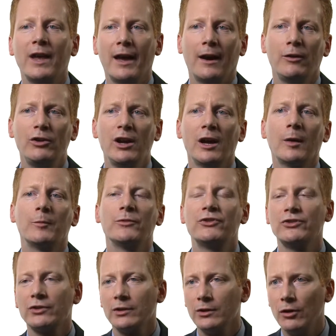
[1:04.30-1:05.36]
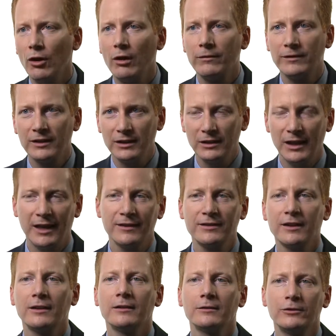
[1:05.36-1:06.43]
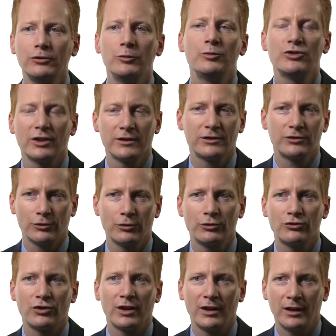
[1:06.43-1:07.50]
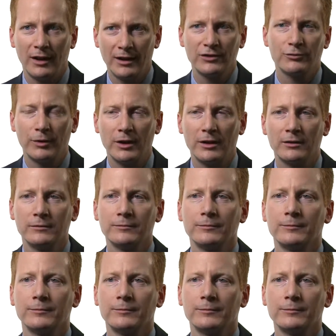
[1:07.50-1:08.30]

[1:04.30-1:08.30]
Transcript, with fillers: the outcomes of classical tube shunt surgery as well.